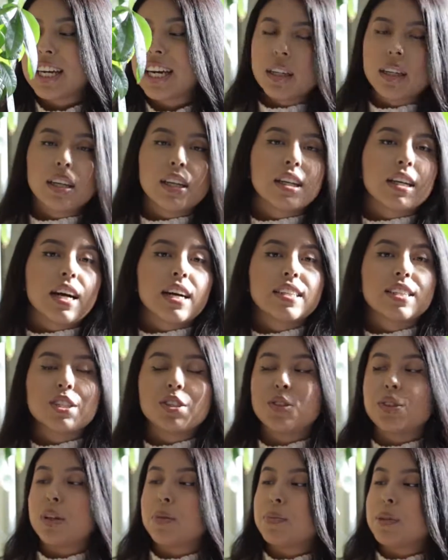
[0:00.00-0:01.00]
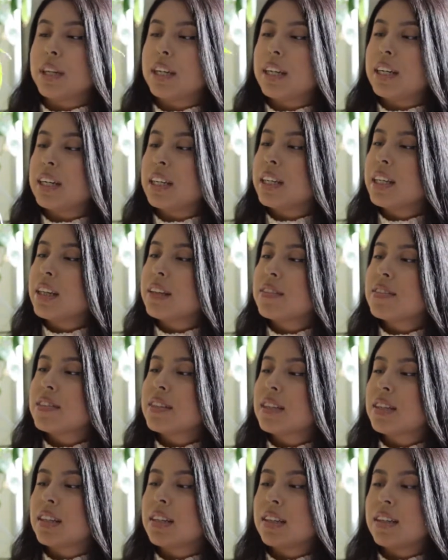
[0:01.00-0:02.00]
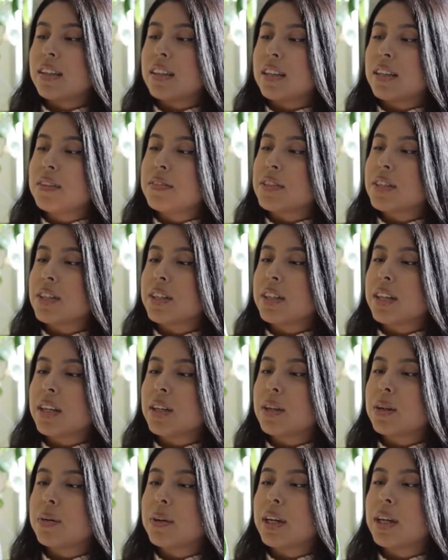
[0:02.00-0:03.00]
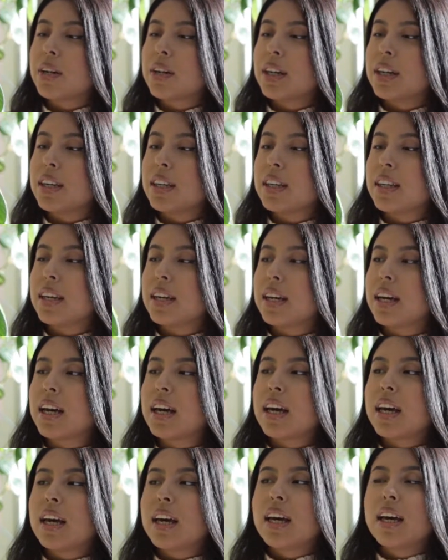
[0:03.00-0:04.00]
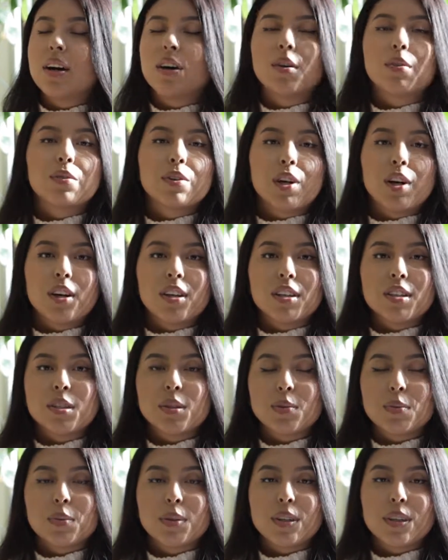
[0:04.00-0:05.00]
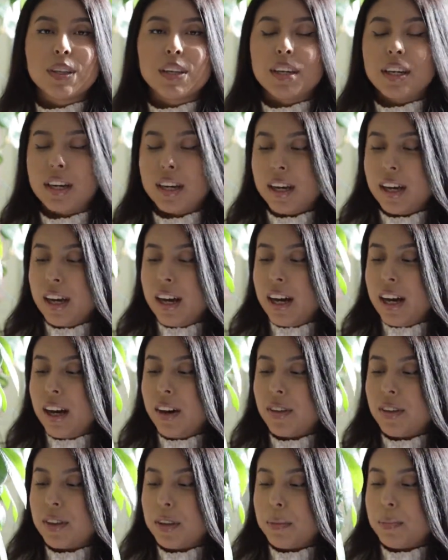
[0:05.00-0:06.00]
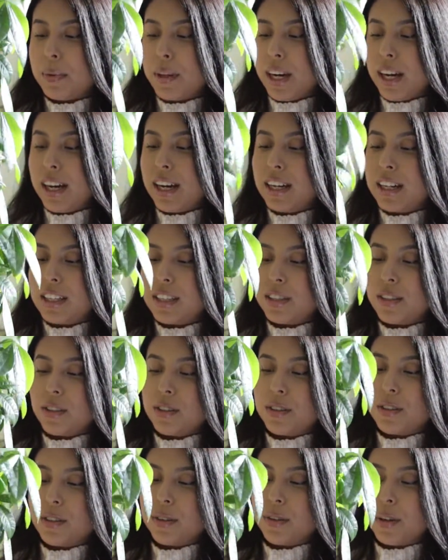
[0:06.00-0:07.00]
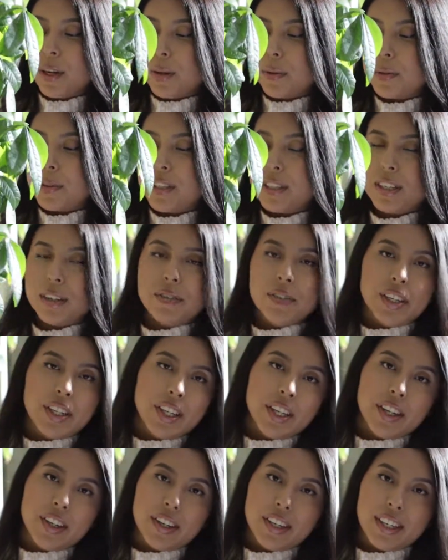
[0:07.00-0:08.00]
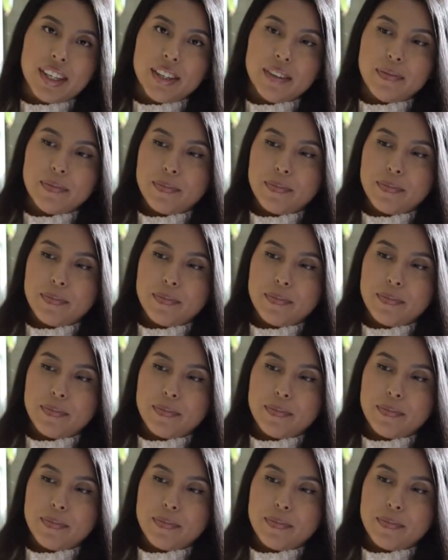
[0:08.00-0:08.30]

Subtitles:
It hasn't dropped any leaves, none of the leaves are yellowing or anything. Overall, it's a really healthy plant, and it's also, I would say, very hardy.